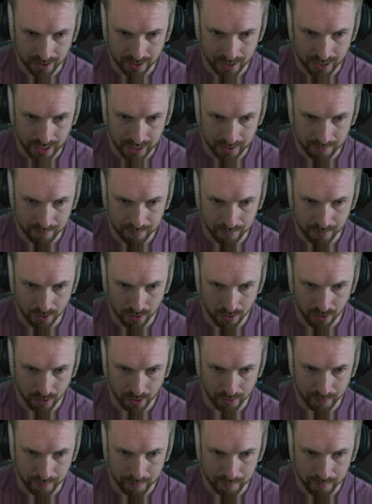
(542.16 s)
you can hear more
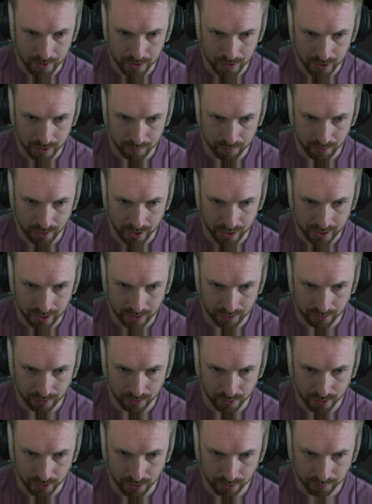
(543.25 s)
of the music breaking
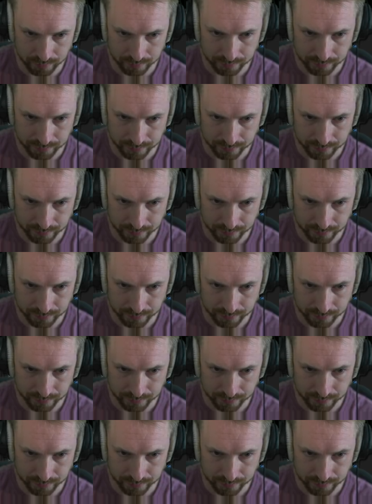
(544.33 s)
through.